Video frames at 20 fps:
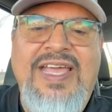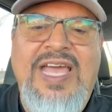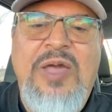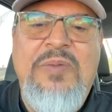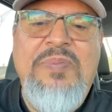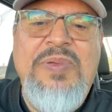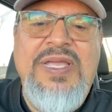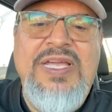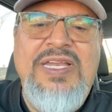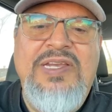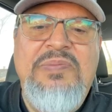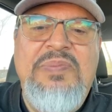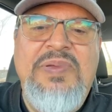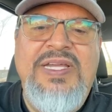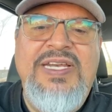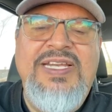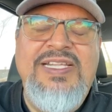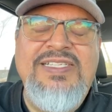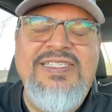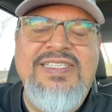Happy
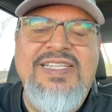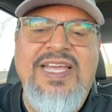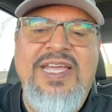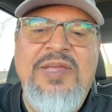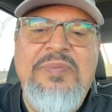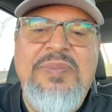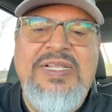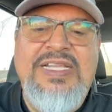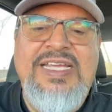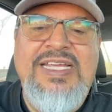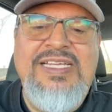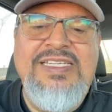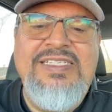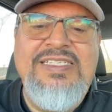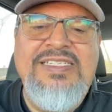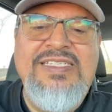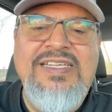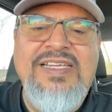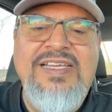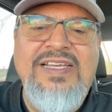Independence Day,
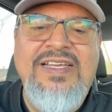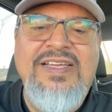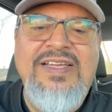Belize.